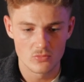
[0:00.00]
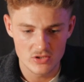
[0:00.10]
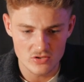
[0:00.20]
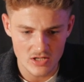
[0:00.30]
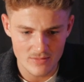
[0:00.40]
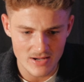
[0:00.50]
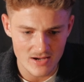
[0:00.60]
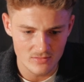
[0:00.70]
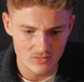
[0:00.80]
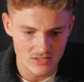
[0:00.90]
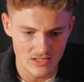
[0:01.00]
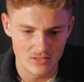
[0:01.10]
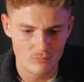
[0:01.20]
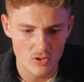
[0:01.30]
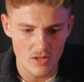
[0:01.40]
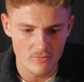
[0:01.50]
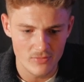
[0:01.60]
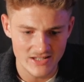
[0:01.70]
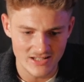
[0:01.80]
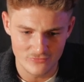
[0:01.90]
we're talking about the problem
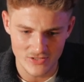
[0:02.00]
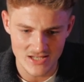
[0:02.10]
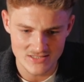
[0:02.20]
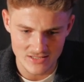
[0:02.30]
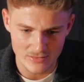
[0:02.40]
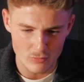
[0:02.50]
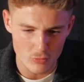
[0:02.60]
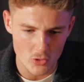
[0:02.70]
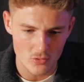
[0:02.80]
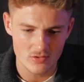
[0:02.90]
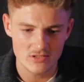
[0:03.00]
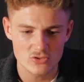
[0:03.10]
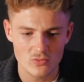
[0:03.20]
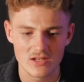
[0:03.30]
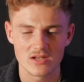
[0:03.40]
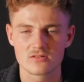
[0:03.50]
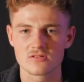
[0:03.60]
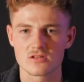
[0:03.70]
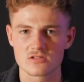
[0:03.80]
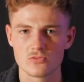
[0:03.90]
identification, and then we're going straight into
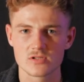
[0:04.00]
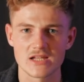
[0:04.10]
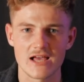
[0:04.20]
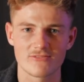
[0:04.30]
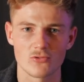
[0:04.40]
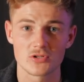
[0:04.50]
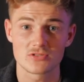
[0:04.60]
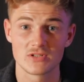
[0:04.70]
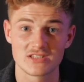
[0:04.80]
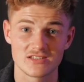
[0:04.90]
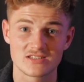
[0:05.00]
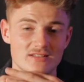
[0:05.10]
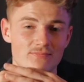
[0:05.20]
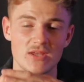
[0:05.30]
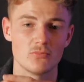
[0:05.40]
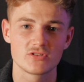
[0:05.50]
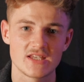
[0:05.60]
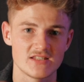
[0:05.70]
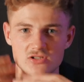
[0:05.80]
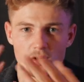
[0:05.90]
the solution afterwards, which is in most
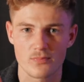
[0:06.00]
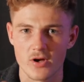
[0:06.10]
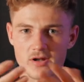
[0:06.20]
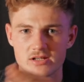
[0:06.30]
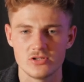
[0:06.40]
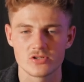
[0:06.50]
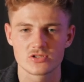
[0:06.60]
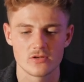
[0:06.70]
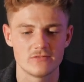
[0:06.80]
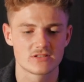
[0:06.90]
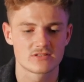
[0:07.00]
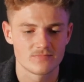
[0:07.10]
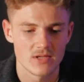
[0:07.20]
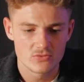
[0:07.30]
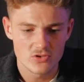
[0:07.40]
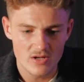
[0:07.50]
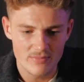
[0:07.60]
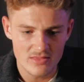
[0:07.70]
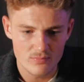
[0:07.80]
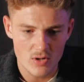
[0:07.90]
cases your product and your service. We're talking
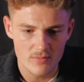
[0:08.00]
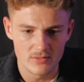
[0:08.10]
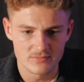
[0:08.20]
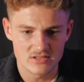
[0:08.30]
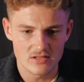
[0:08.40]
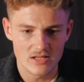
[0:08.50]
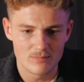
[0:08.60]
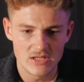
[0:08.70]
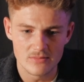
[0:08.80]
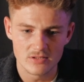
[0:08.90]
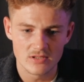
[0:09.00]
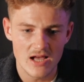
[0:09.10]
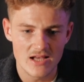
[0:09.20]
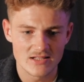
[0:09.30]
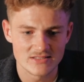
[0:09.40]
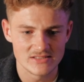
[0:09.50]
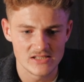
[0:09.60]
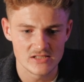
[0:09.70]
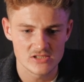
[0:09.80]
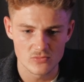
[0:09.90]
about the problems that people are
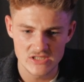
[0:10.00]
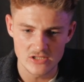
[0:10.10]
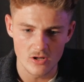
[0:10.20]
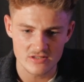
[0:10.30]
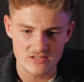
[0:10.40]
seeing. So we see all